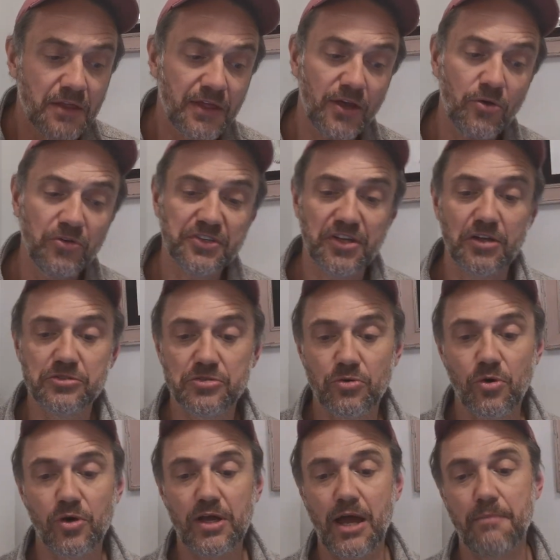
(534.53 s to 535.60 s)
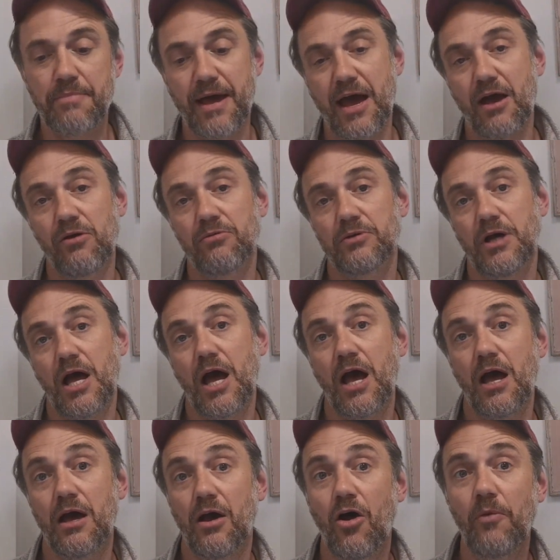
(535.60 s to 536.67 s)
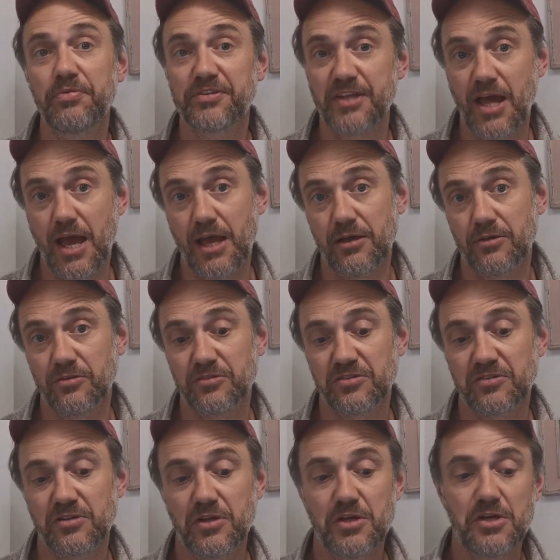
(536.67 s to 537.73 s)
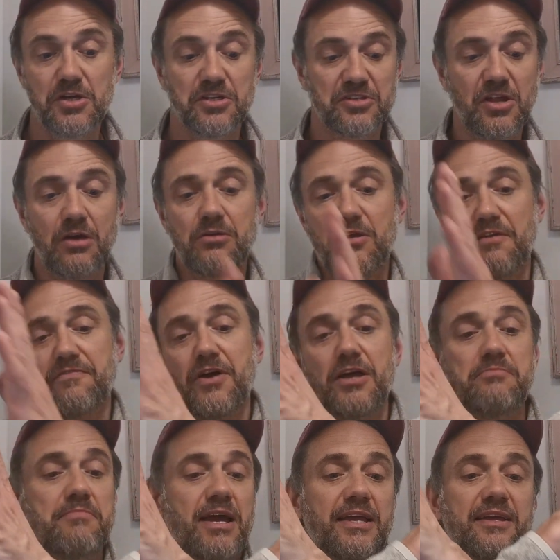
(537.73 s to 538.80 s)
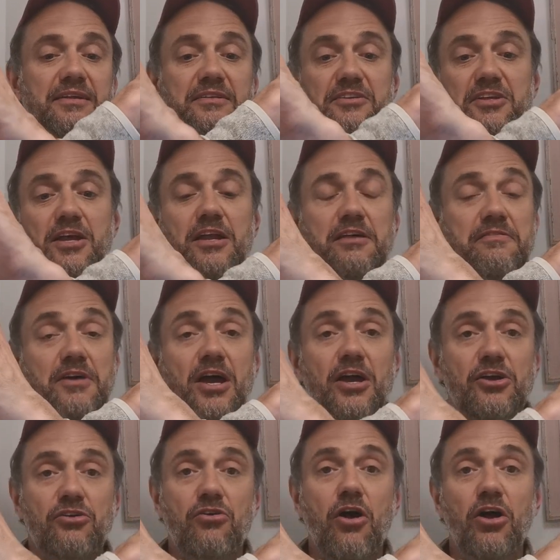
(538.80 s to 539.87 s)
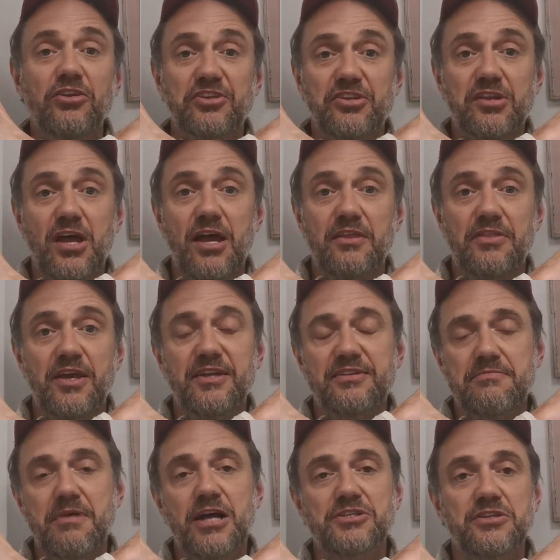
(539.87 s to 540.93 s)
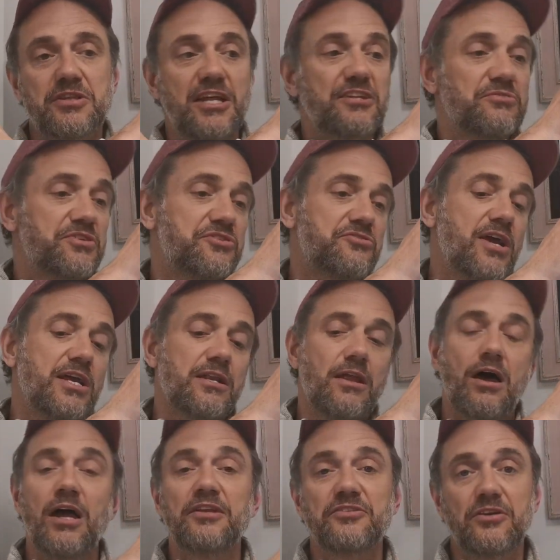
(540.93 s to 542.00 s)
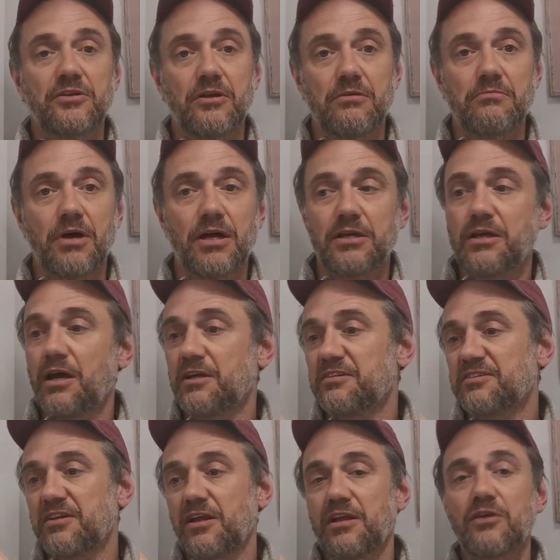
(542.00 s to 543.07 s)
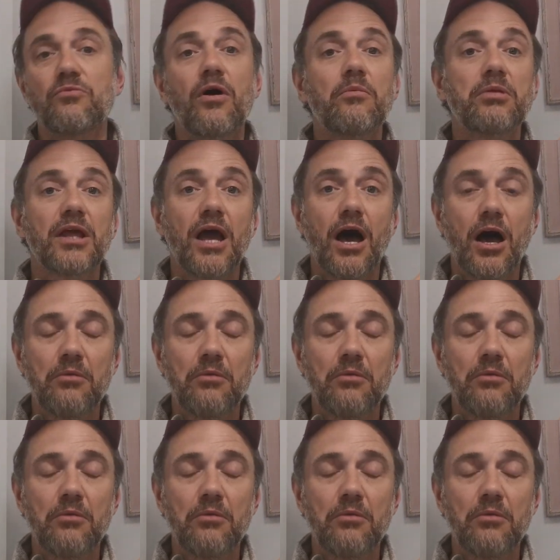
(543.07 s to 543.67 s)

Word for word: They also talk about uh, opposite angles. So if I make a kind of a cross like this, imagine these are straight lines and not my kind of slightly wobbly